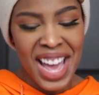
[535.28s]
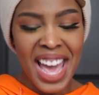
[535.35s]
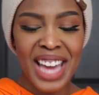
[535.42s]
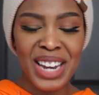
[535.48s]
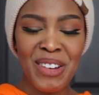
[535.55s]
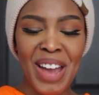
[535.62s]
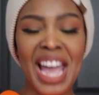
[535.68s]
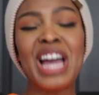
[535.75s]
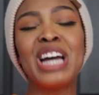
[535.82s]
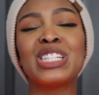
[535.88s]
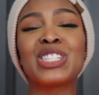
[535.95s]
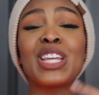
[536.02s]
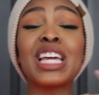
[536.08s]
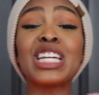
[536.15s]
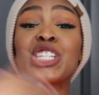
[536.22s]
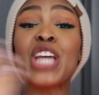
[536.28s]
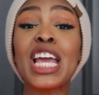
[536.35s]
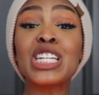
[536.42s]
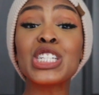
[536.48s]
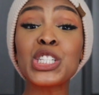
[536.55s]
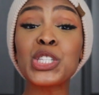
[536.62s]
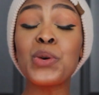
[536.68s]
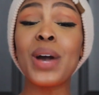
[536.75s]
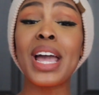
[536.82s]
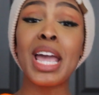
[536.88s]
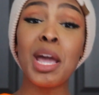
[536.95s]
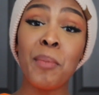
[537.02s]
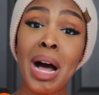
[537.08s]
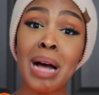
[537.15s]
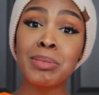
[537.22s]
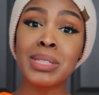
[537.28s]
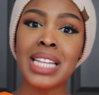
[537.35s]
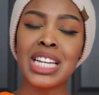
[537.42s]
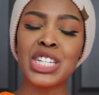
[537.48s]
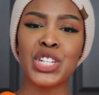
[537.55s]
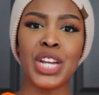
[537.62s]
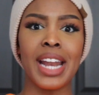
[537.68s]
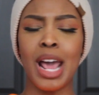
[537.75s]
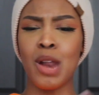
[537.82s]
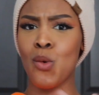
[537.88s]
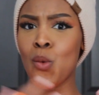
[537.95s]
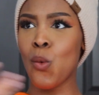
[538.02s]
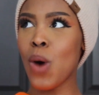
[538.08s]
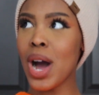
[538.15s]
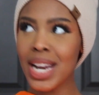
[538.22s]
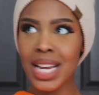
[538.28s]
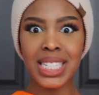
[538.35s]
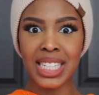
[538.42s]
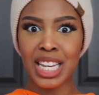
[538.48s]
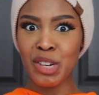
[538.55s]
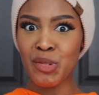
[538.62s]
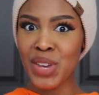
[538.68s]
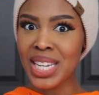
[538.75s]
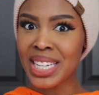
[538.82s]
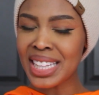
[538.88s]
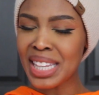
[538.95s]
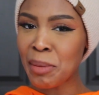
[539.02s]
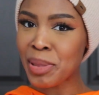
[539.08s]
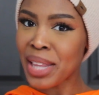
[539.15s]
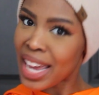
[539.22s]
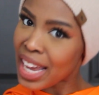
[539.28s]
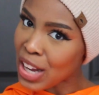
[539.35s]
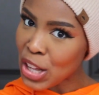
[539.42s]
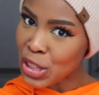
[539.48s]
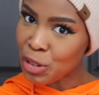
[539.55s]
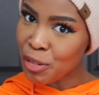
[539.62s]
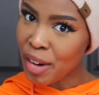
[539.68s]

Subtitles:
Anyway, so they change it to a hip-hop station, and what is conveniently playing on the